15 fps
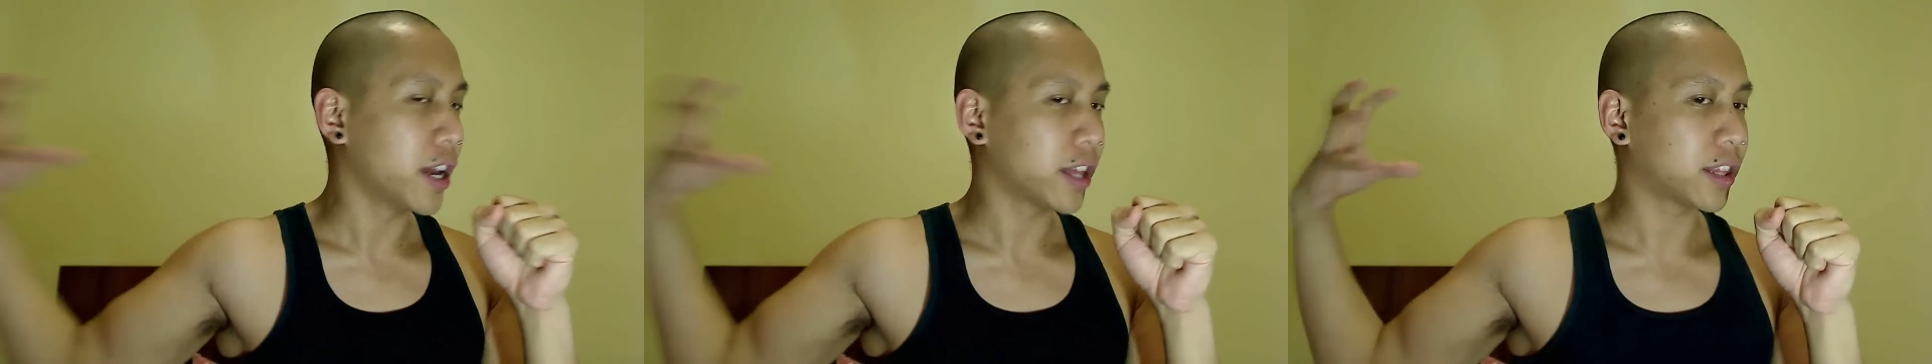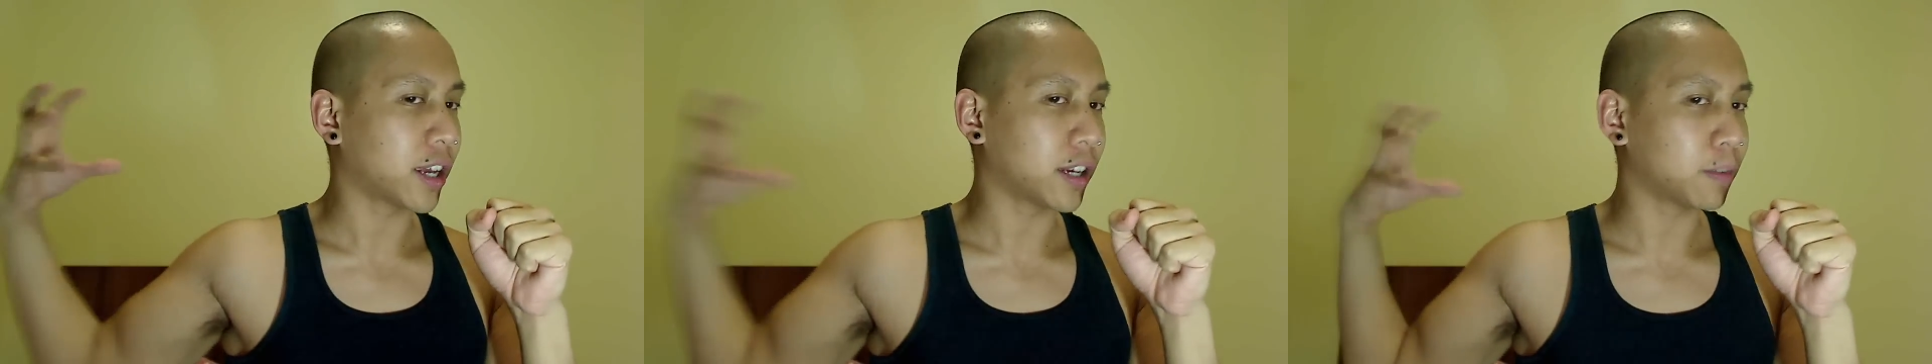
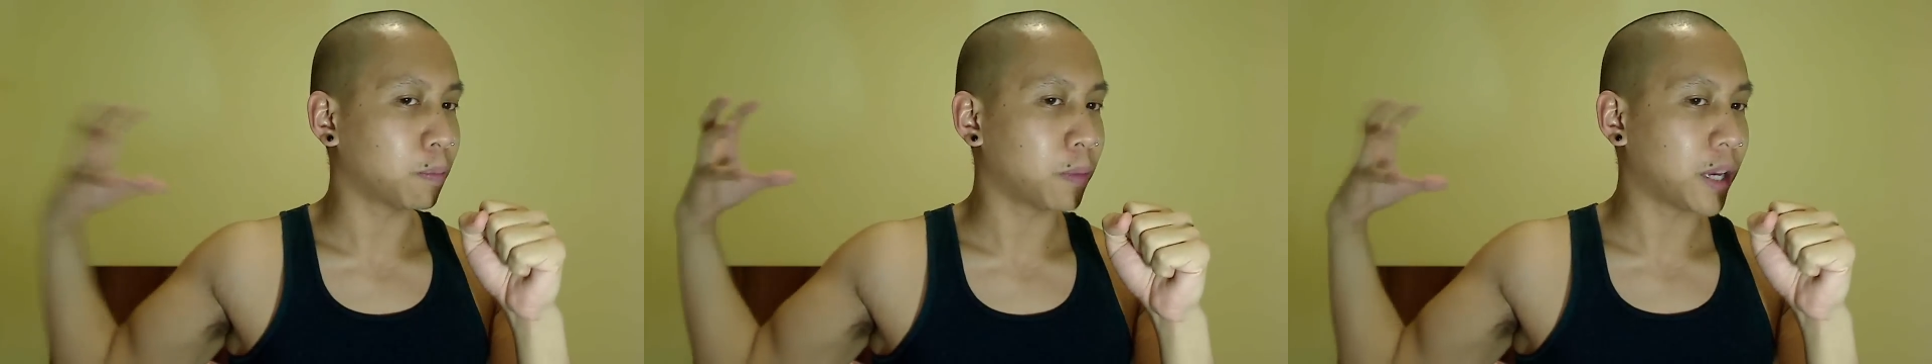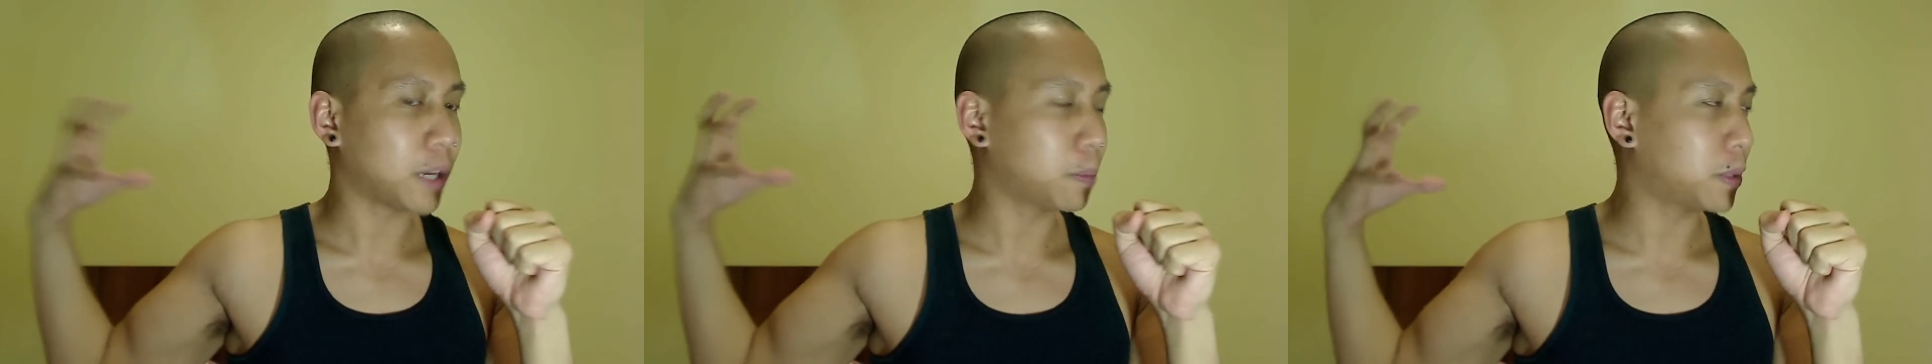that
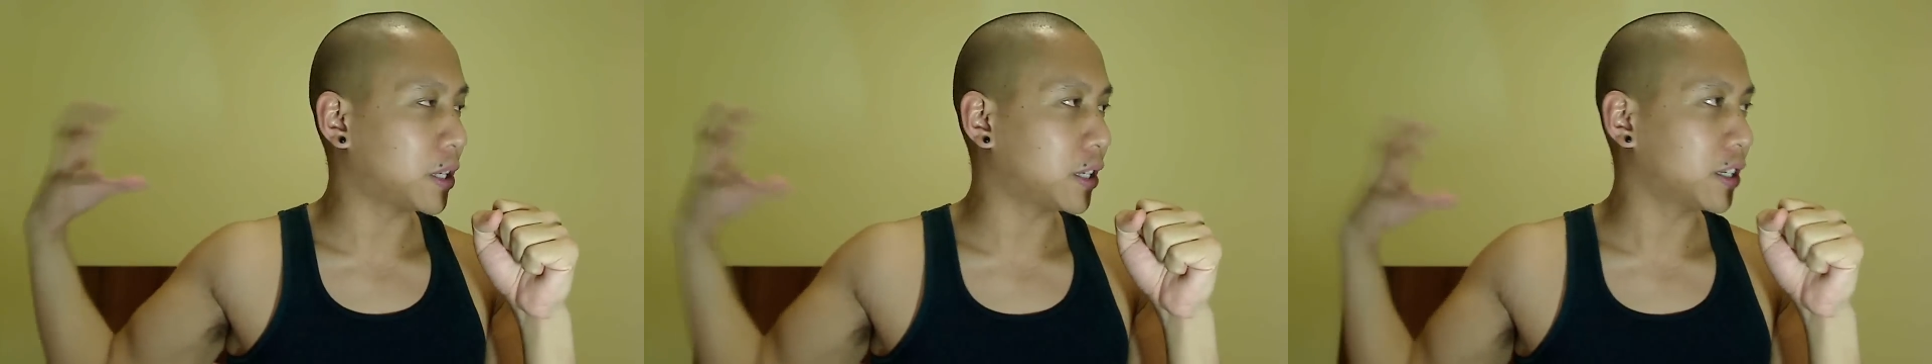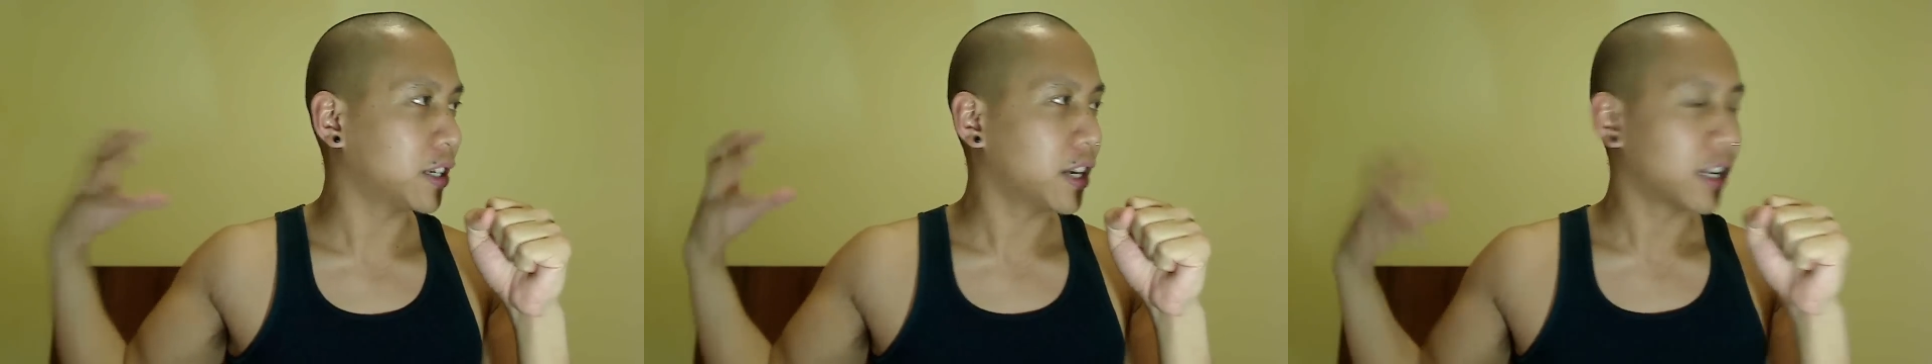may
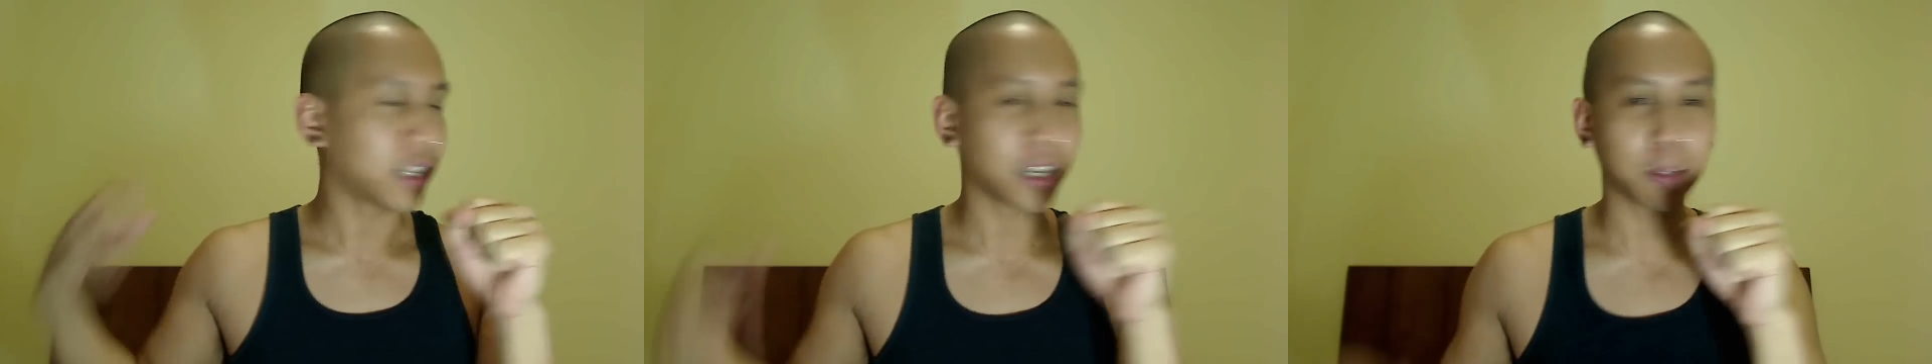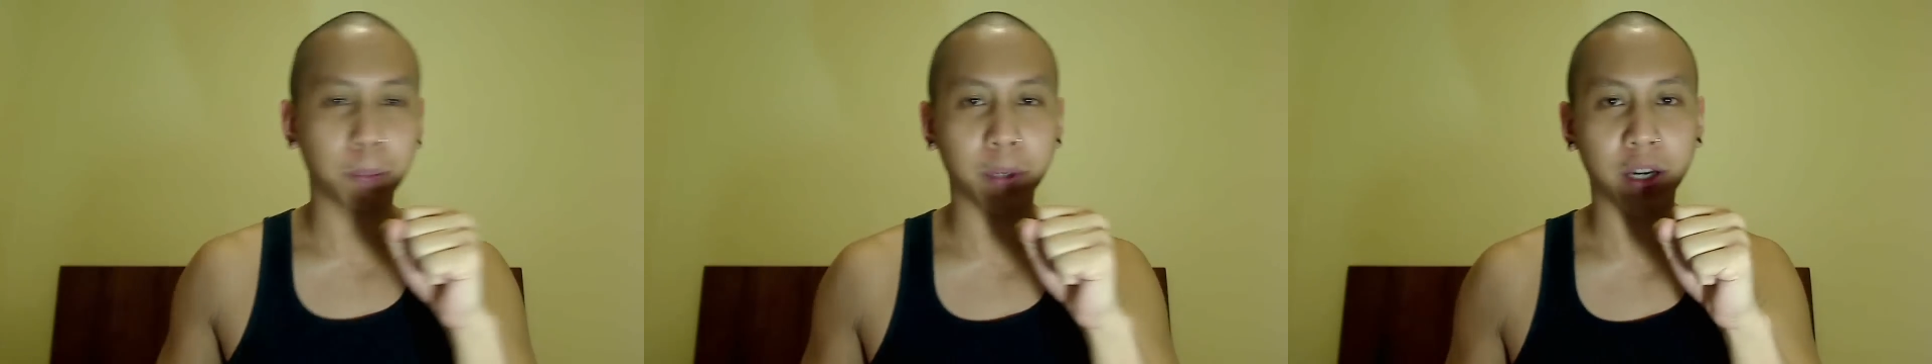be
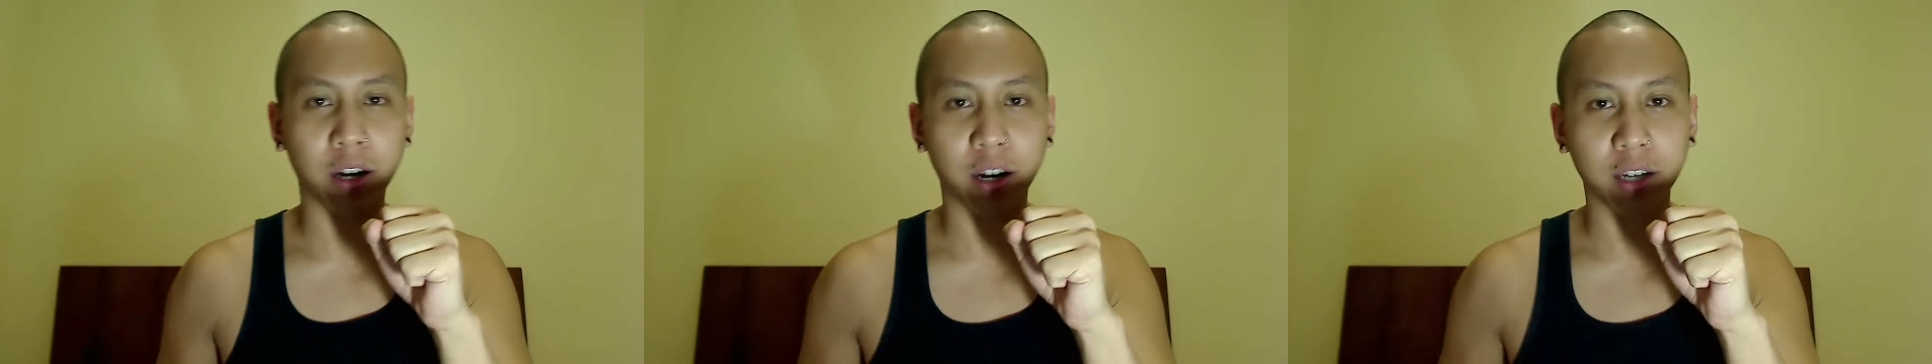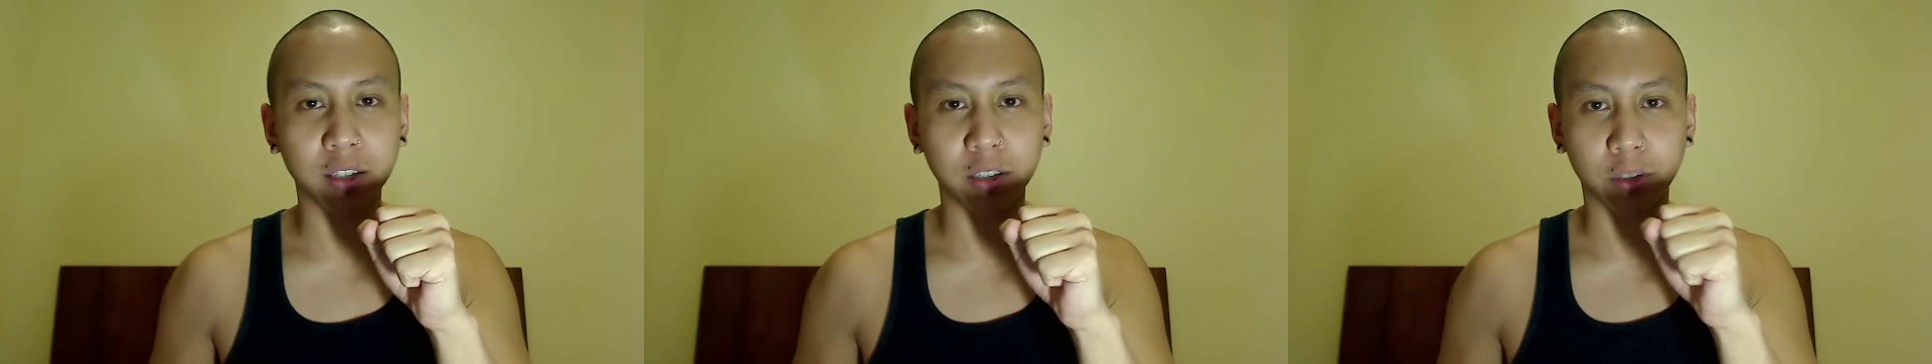like
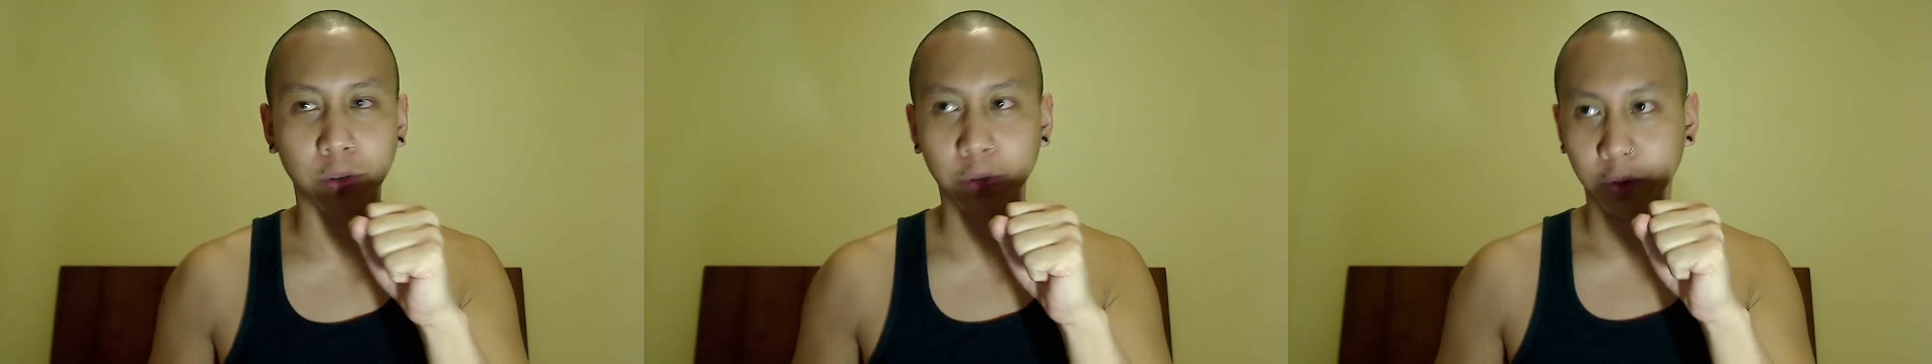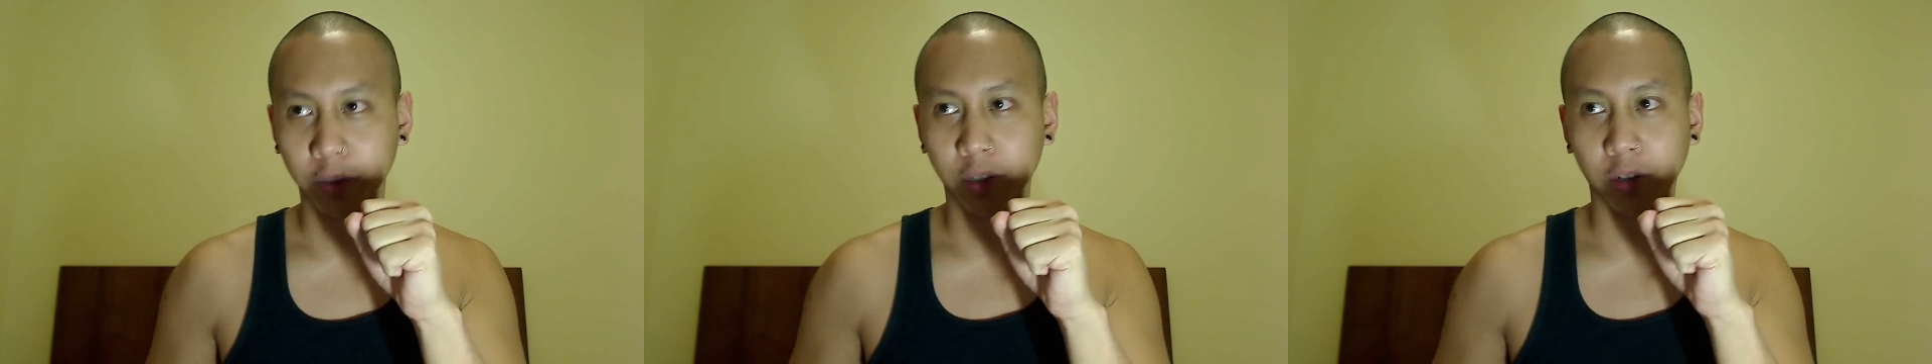behind you,
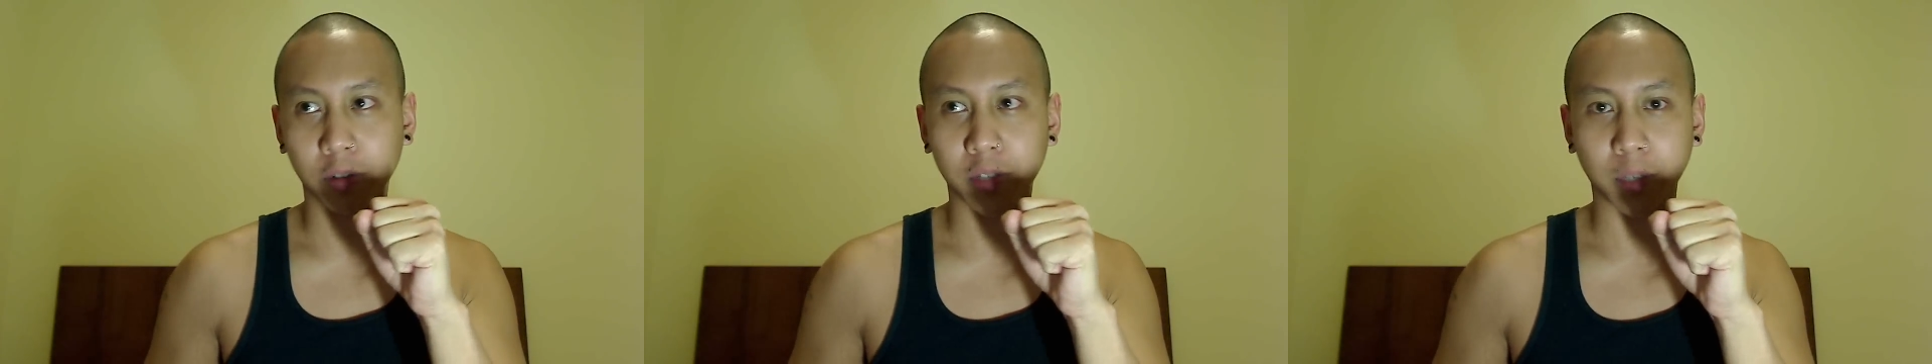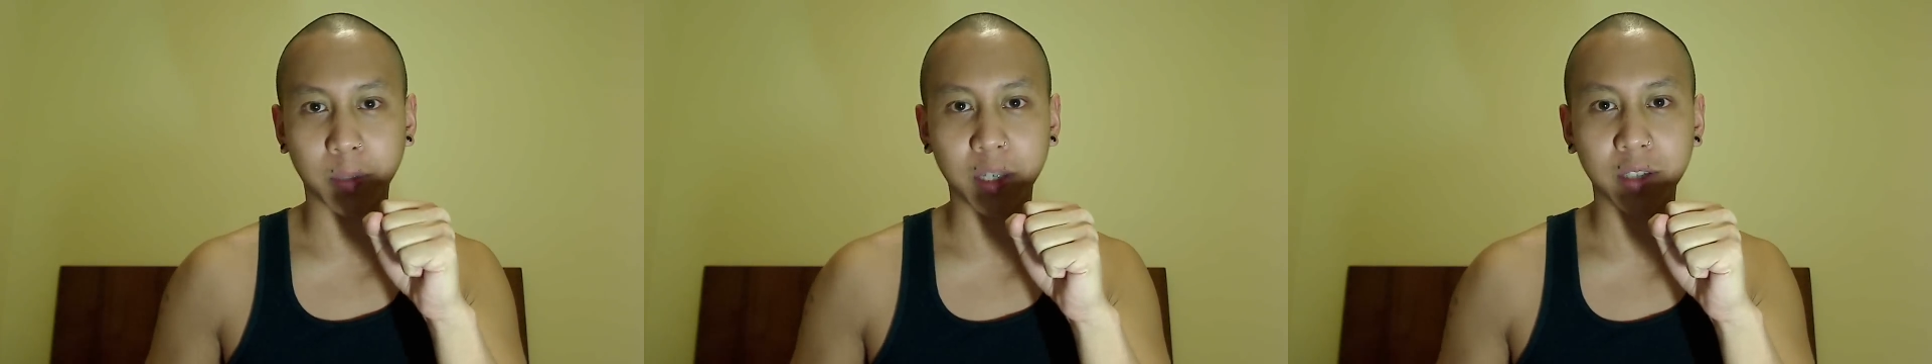you know
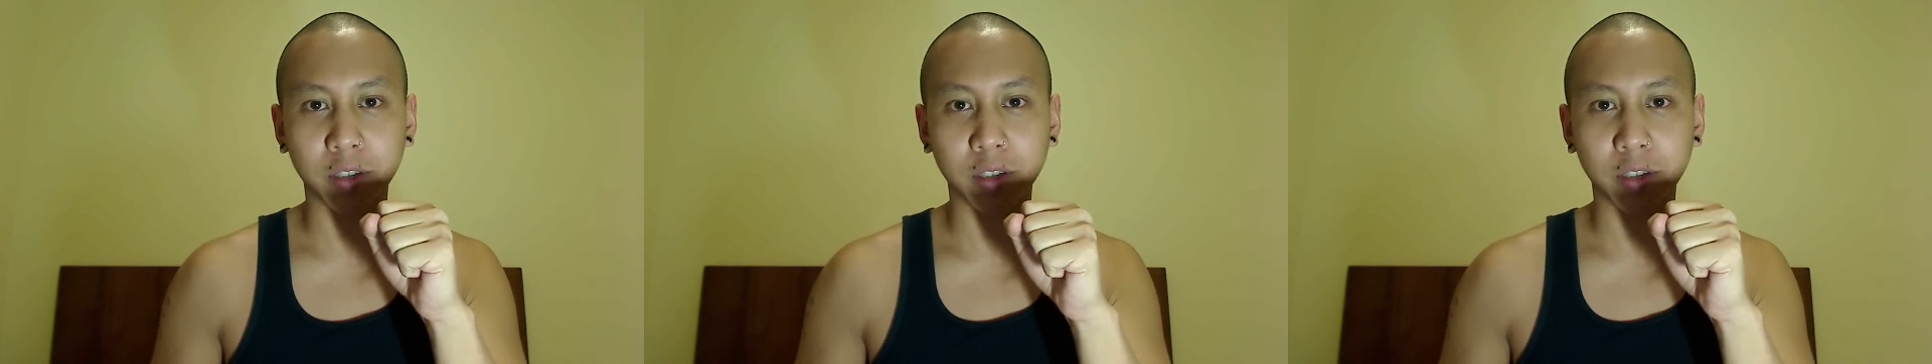what I mean?